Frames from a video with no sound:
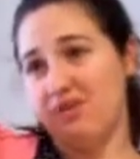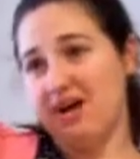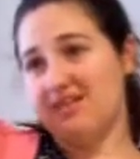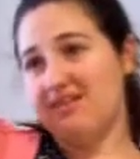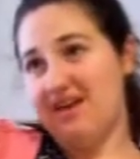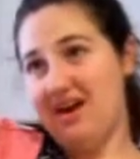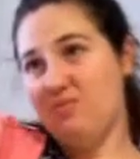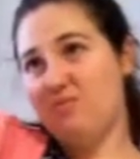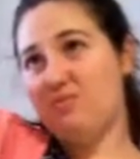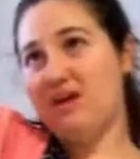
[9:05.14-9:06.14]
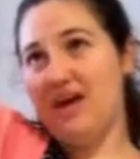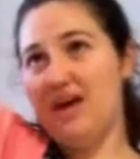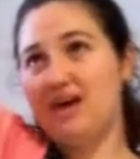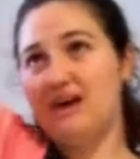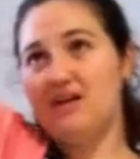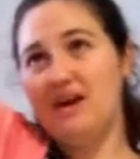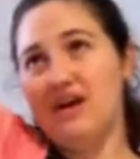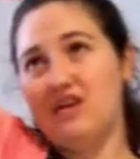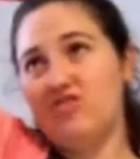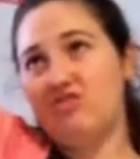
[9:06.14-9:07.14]
box cake,
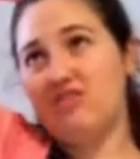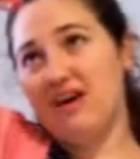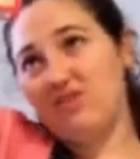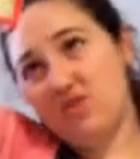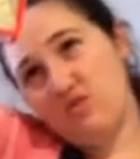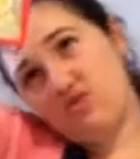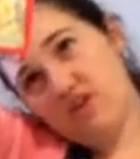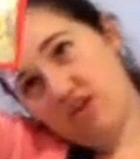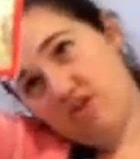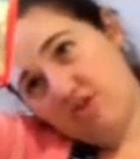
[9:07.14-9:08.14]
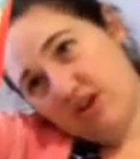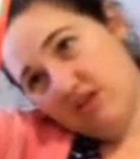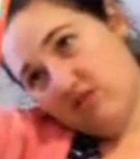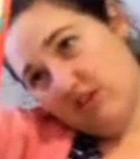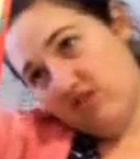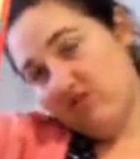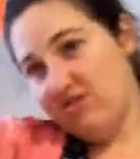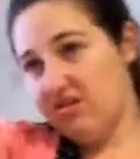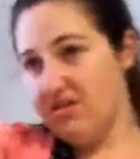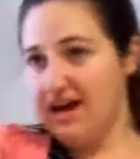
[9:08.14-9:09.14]
and you'll just have to follow the
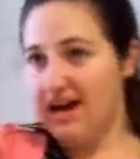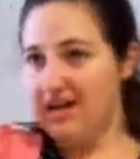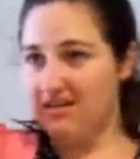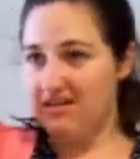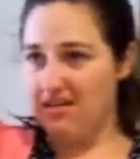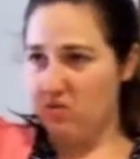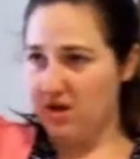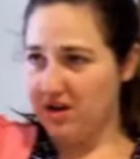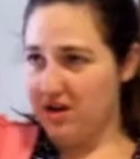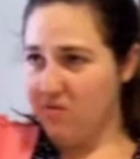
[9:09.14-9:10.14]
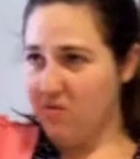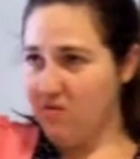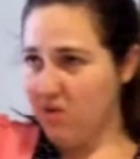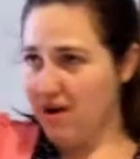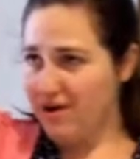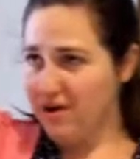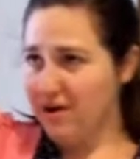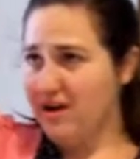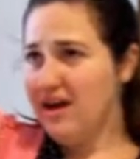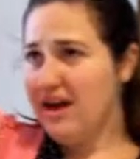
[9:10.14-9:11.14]
instructions on that. It's like 1 cup of
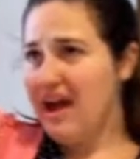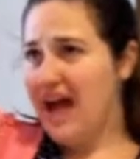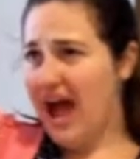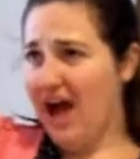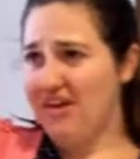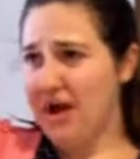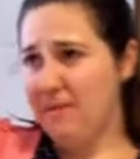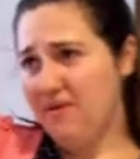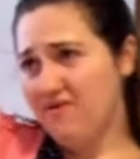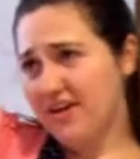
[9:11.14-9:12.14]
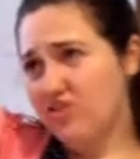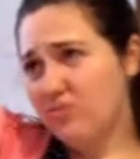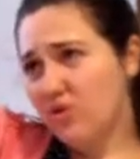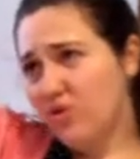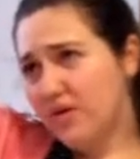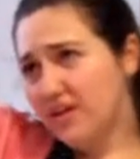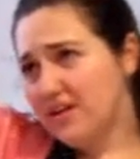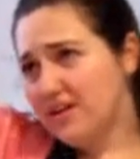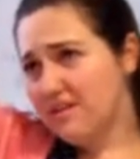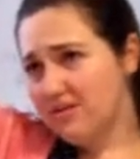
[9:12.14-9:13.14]
water, half a cup of vegetable
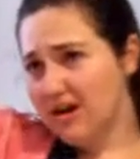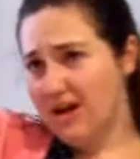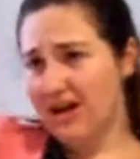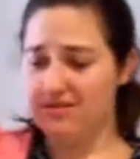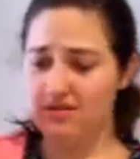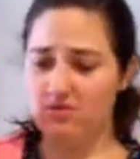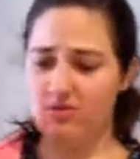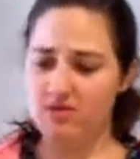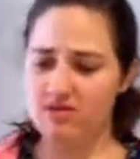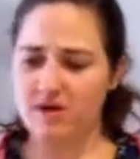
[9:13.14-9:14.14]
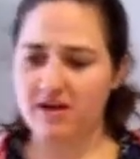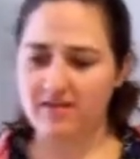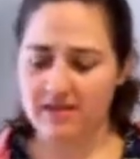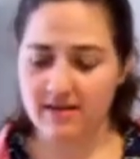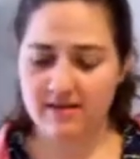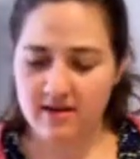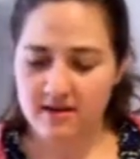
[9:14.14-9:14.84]
oil, and 3 eggs is what this box says.